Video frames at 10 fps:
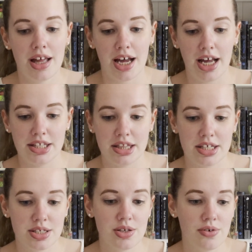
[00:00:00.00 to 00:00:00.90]
And then the
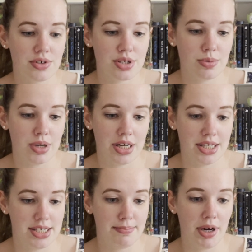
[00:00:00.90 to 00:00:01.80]
socks were
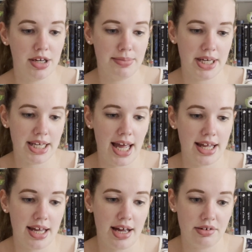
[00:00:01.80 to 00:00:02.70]
inspired by
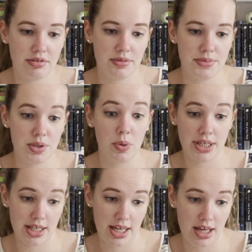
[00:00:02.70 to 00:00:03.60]
Kay Ancram's The
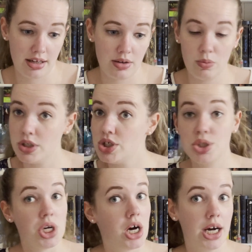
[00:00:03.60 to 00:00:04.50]
Wicker King, which
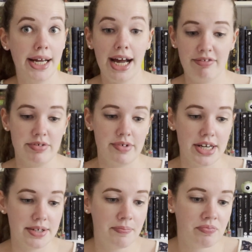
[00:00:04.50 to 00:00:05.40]
I haven't
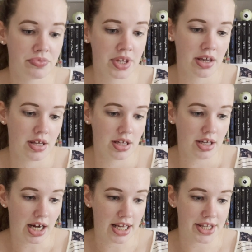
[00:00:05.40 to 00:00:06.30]
read.
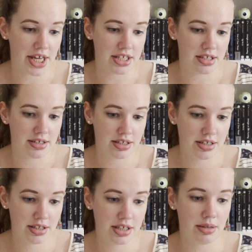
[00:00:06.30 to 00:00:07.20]
And then,
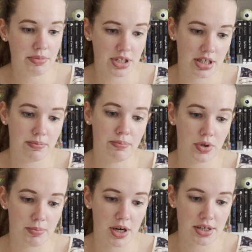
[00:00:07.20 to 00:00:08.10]
yep, the
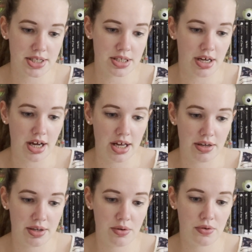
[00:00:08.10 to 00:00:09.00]
bookmarks
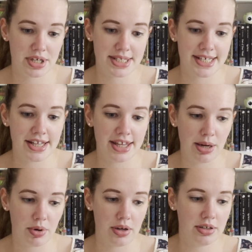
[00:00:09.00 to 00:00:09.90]
already said they
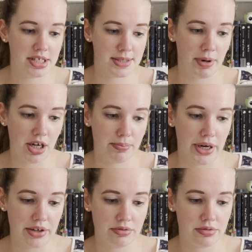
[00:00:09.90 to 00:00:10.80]
were inspired
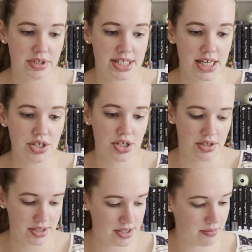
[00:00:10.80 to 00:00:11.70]
by Cruel
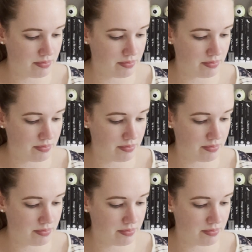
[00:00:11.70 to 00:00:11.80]
Intentions.